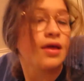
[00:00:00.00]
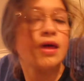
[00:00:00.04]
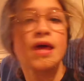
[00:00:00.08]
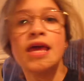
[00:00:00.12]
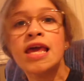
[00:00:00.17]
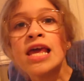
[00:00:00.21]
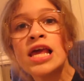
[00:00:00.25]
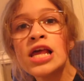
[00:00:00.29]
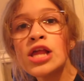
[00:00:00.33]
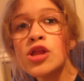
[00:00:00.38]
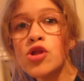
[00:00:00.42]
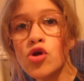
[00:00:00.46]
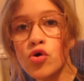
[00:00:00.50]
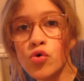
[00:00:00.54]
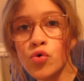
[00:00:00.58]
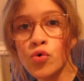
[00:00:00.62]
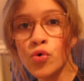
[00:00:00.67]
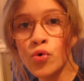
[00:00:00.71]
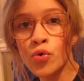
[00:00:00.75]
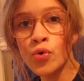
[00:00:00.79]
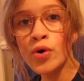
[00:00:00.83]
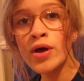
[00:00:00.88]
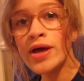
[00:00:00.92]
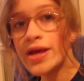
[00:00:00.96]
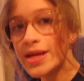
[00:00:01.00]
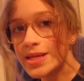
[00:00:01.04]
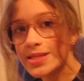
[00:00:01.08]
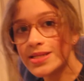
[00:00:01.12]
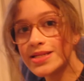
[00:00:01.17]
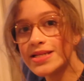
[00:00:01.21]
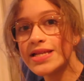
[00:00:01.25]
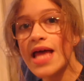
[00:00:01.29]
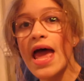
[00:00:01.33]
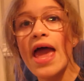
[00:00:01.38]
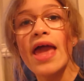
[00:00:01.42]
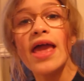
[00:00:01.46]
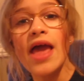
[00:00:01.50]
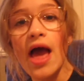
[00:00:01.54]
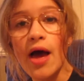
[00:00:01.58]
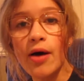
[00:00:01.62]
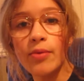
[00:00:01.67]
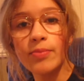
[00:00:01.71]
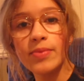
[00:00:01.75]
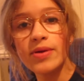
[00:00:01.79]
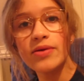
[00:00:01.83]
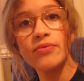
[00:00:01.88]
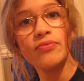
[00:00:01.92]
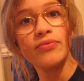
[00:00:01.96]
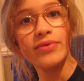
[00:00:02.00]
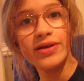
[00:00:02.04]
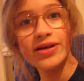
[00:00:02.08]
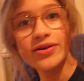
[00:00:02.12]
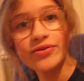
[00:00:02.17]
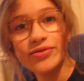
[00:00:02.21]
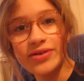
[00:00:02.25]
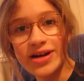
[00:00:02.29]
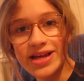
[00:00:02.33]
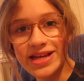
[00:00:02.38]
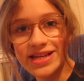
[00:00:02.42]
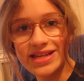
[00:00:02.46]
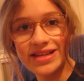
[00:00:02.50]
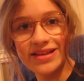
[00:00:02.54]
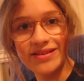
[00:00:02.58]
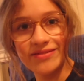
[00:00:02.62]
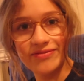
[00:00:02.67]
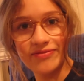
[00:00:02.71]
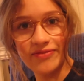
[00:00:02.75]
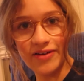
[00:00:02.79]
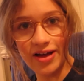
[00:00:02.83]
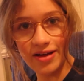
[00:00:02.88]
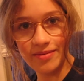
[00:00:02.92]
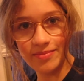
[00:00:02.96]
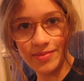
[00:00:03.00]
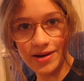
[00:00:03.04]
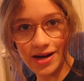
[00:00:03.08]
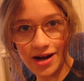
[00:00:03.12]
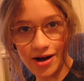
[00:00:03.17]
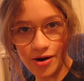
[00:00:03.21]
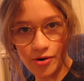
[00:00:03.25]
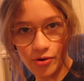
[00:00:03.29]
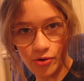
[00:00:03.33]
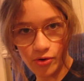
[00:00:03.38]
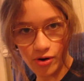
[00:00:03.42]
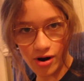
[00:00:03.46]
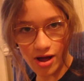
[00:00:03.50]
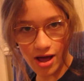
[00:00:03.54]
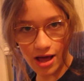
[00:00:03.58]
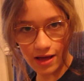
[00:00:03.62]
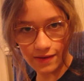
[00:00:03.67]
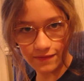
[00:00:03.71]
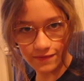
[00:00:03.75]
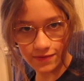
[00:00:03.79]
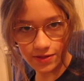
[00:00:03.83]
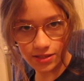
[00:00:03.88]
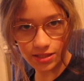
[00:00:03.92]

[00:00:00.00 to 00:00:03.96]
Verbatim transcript: Hello! Today I'll be recreating 5 minute craft